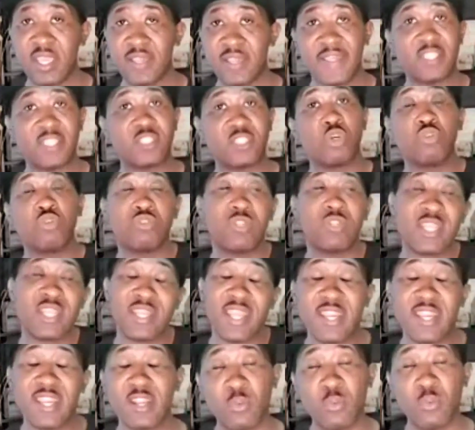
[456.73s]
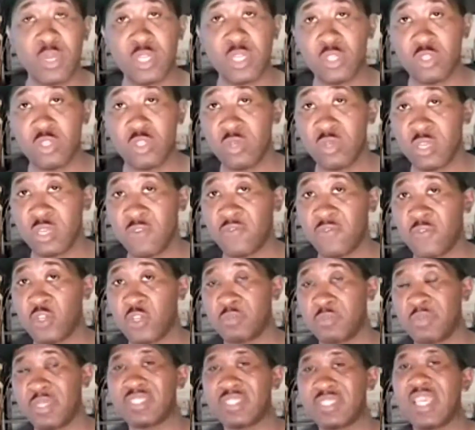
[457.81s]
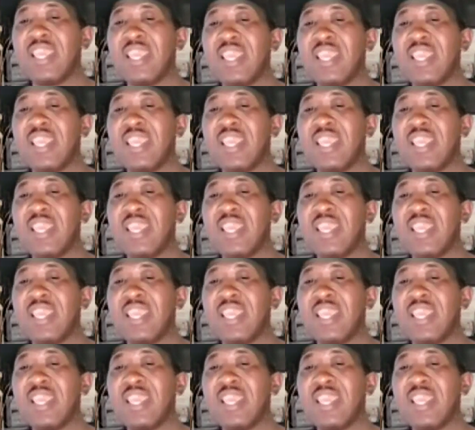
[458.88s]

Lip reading: They told you that they didn't want to do it in the first place.